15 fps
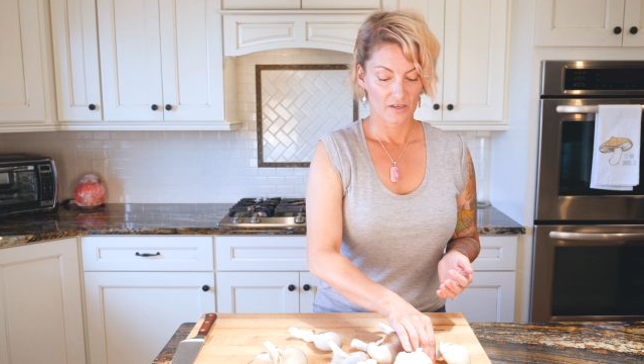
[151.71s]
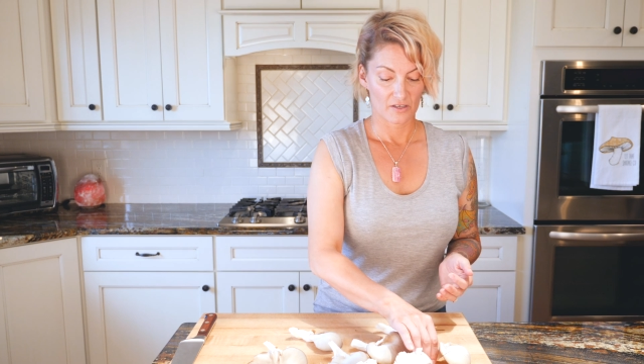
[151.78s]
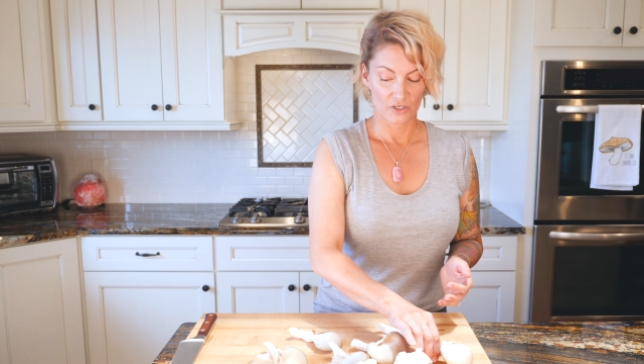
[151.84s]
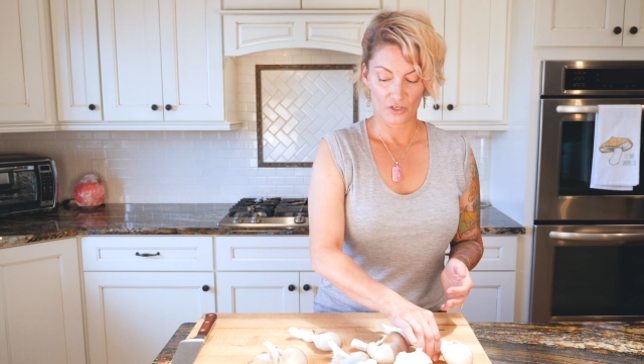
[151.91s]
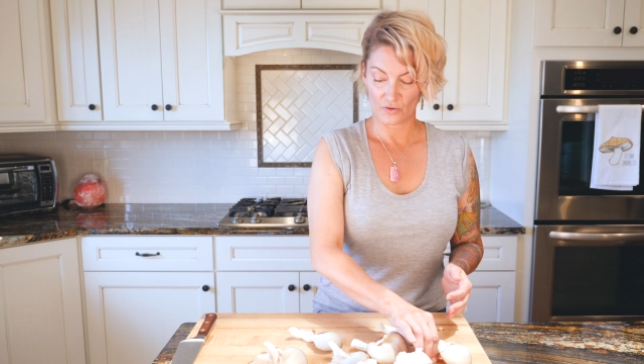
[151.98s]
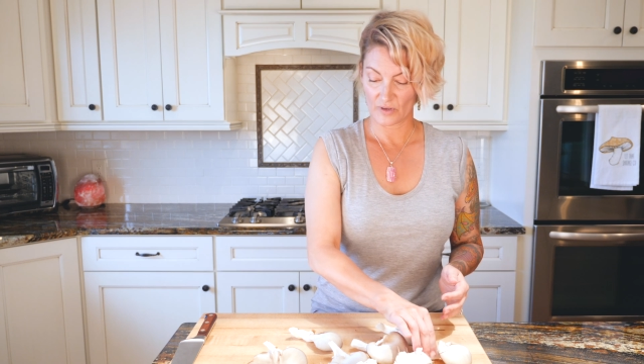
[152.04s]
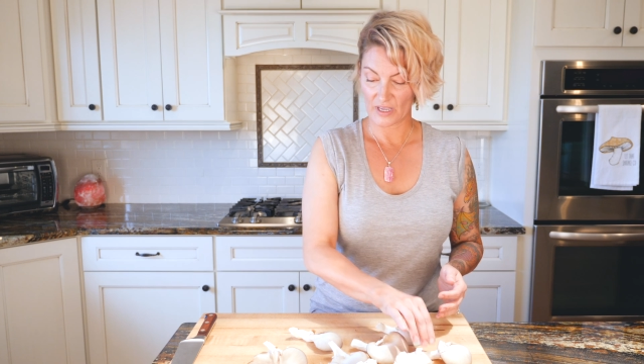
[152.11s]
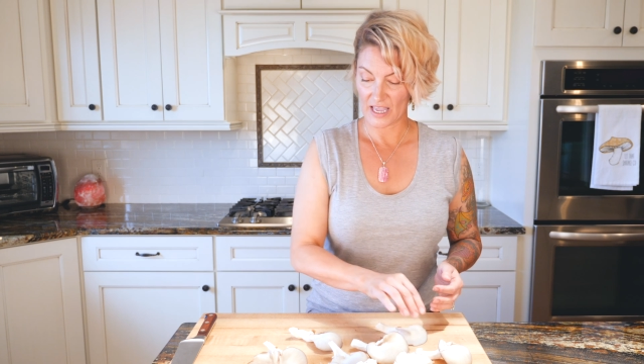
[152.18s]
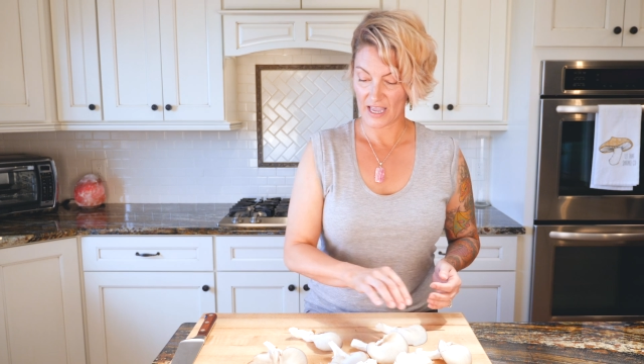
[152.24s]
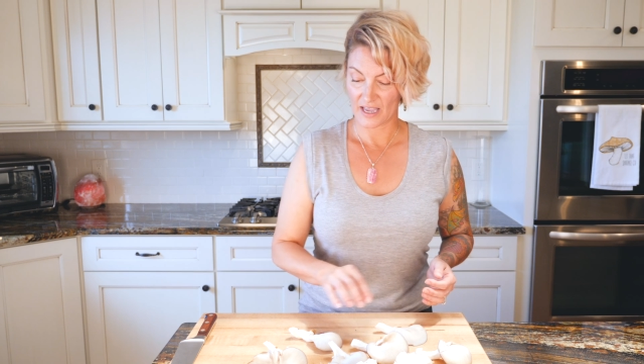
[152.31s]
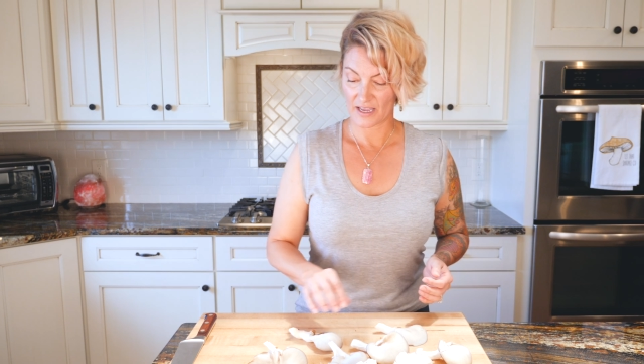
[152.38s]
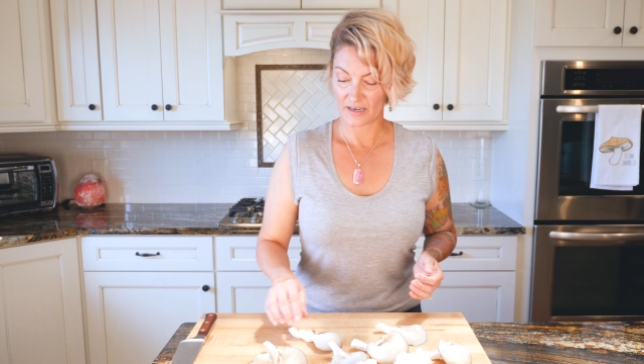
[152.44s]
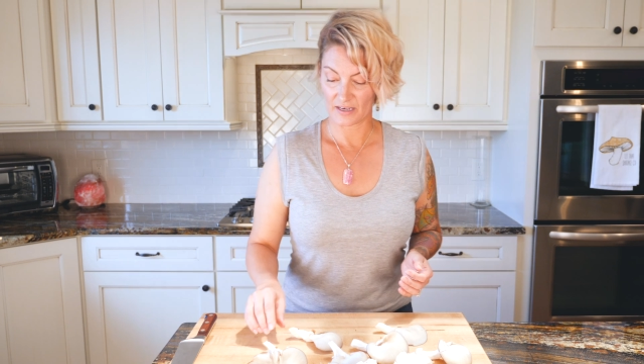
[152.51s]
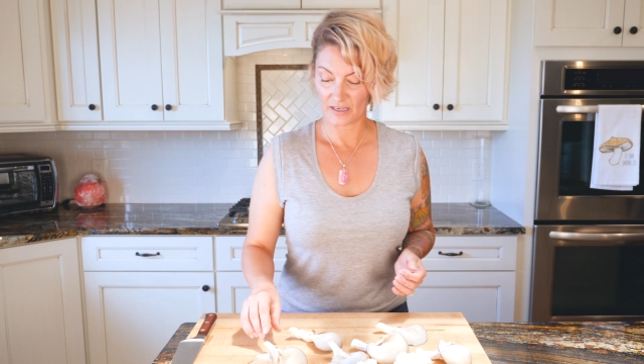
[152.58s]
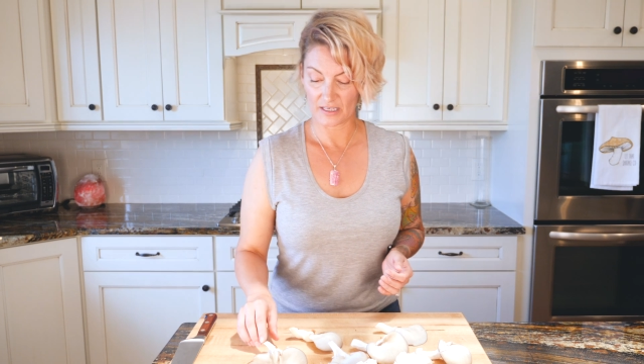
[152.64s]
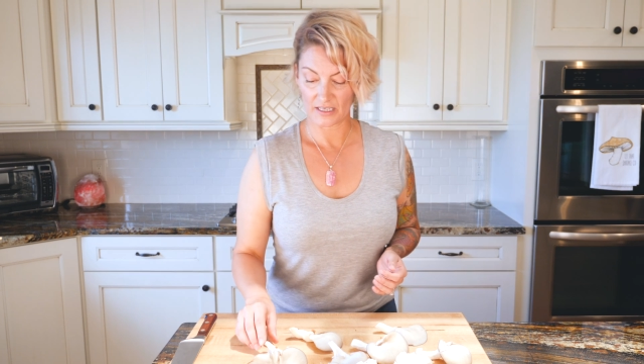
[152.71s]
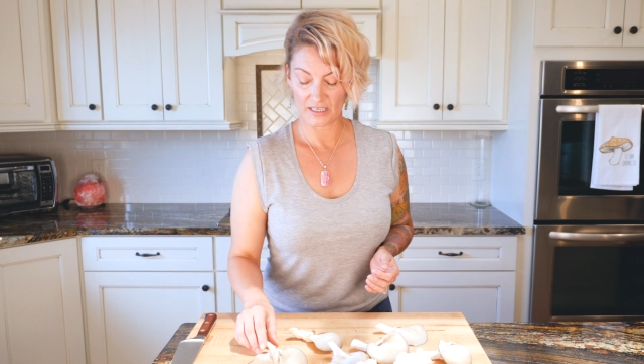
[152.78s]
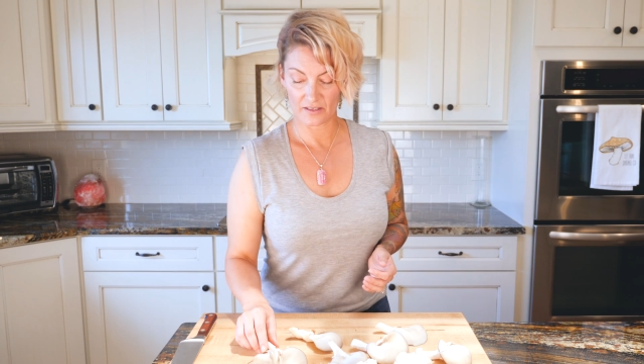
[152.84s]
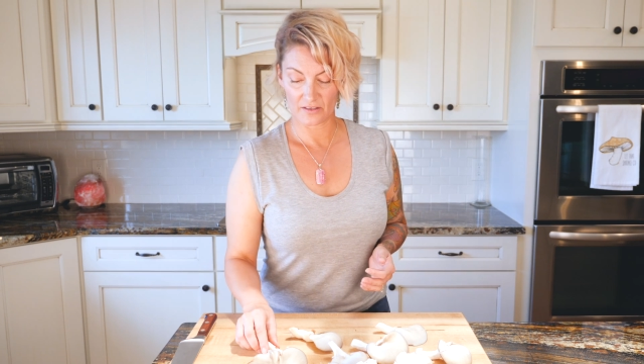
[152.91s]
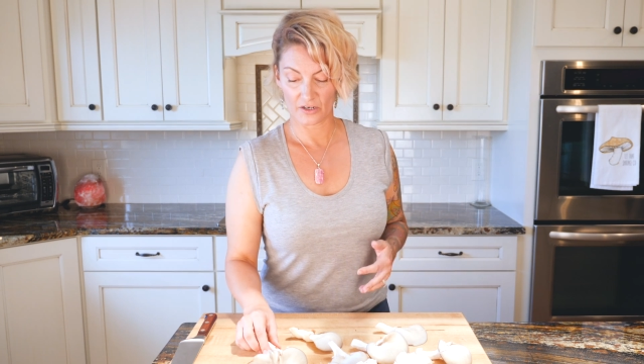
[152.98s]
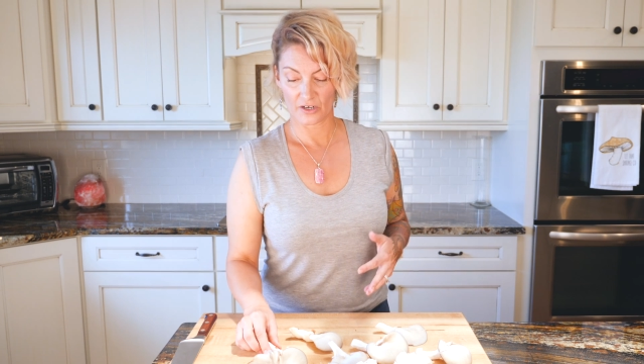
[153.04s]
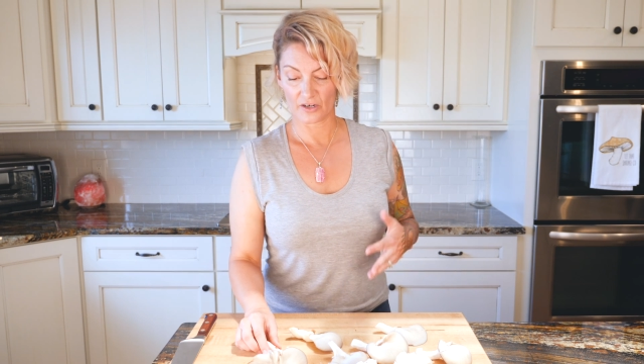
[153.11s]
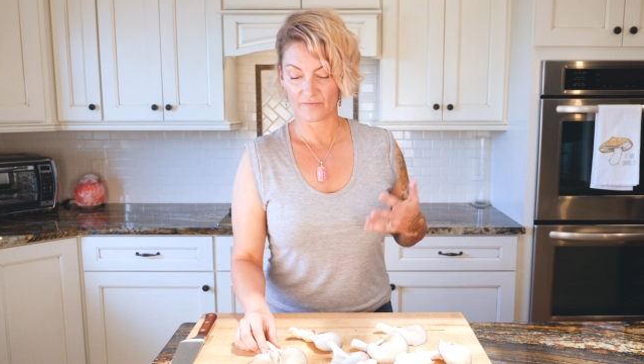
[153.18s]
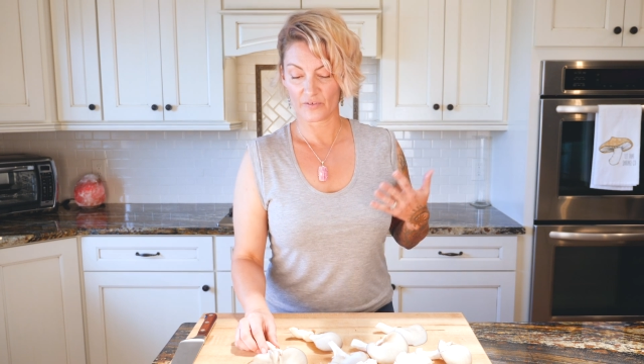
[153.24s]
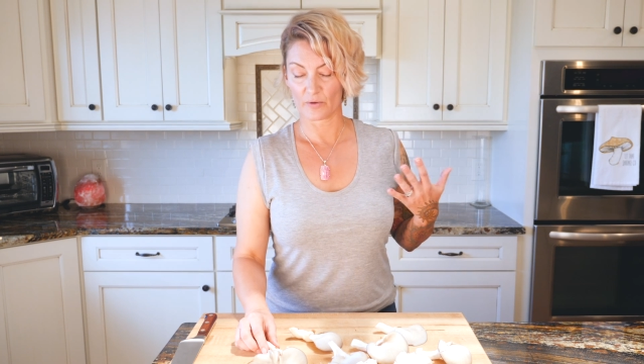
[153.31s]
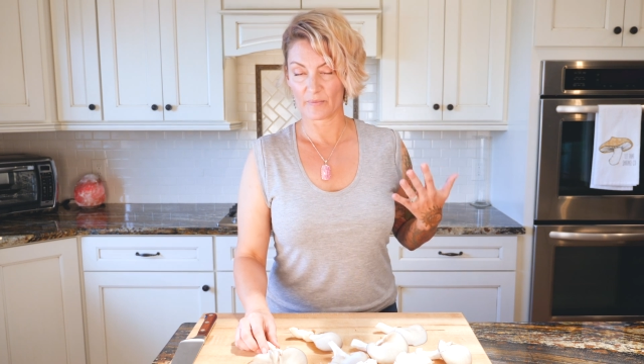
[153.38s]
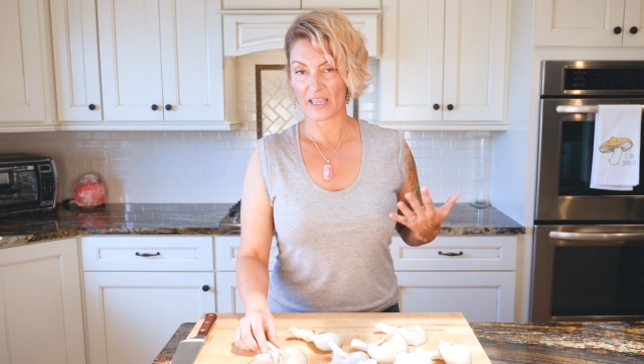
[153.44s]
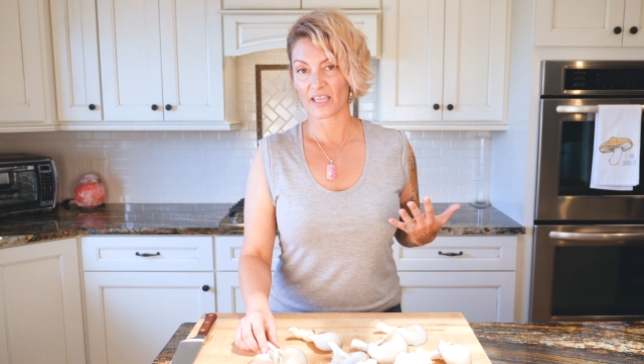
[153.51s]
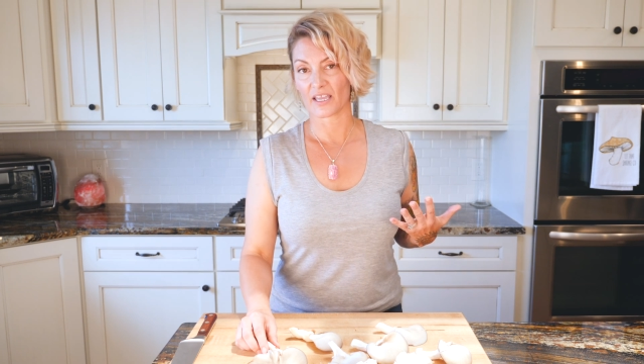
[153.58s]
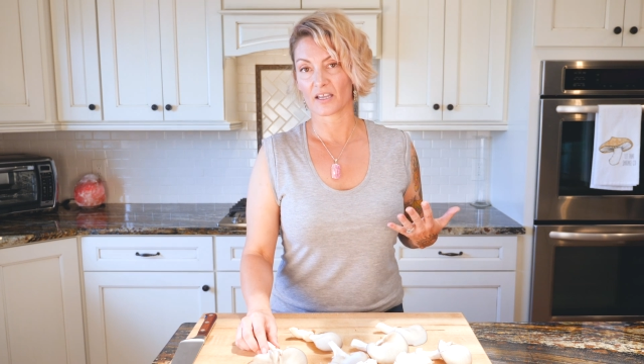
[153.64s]
you can either, if you're
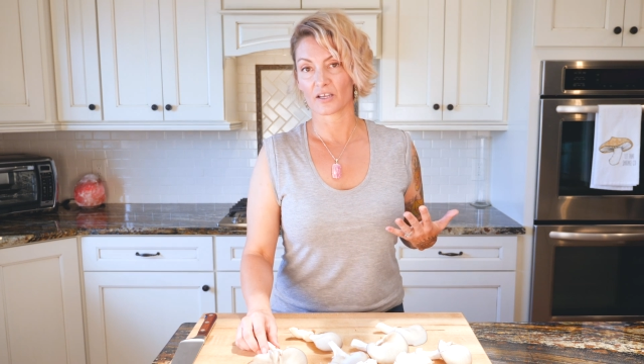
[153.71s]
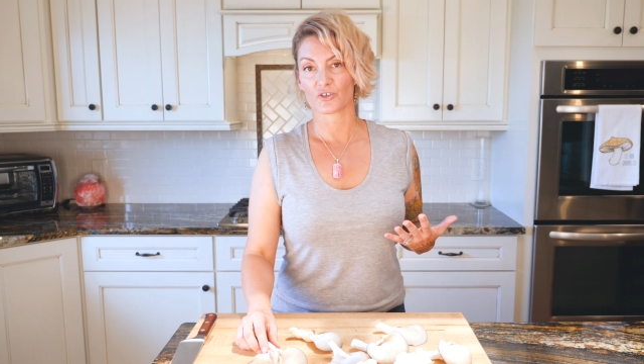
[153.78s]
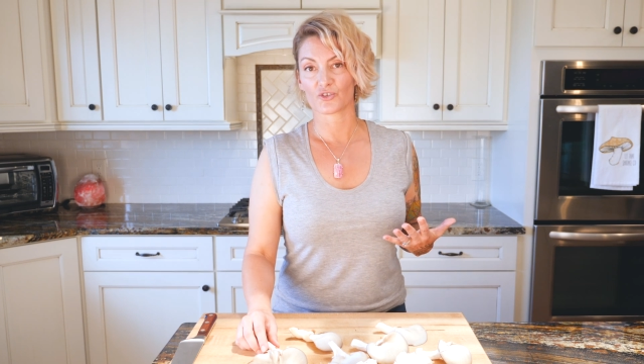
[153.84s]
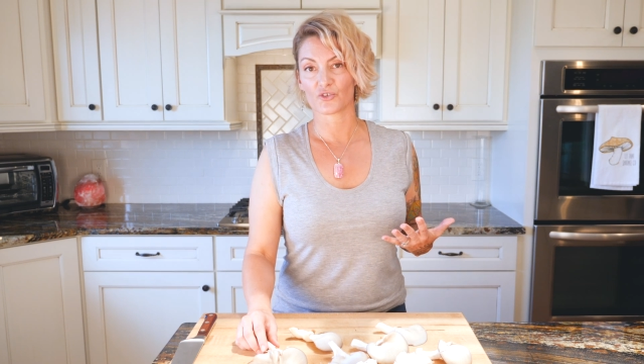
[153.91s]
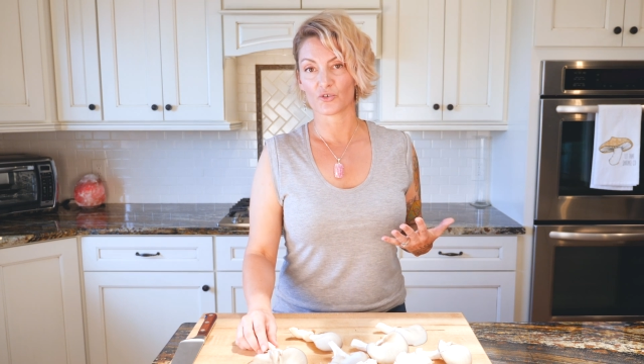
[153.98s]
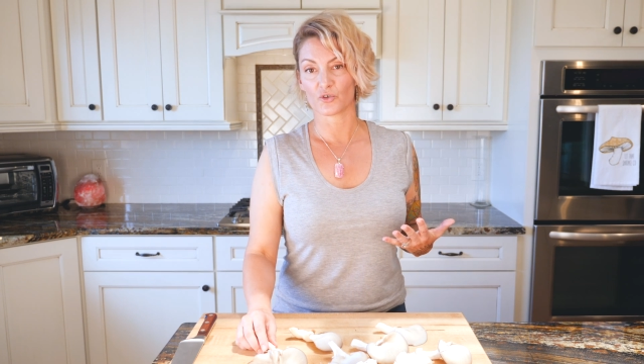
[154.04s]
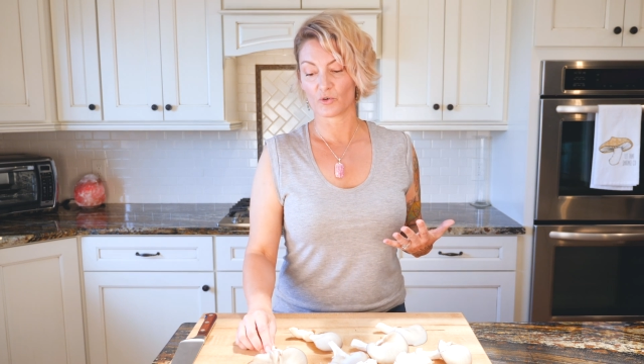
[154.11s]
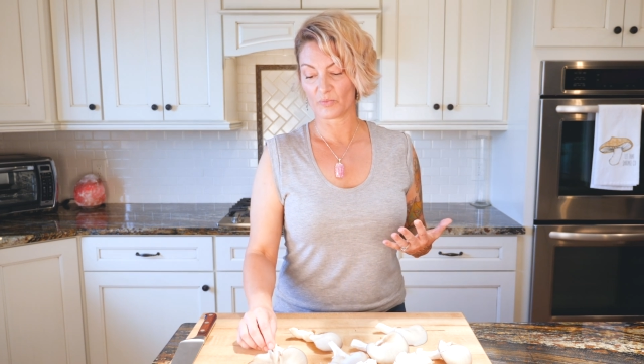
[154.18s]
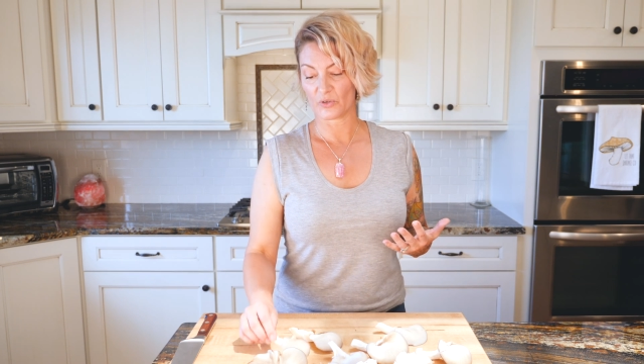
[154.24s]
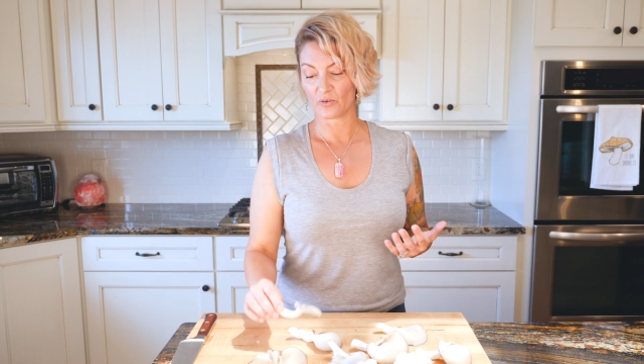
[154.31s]
making a soup,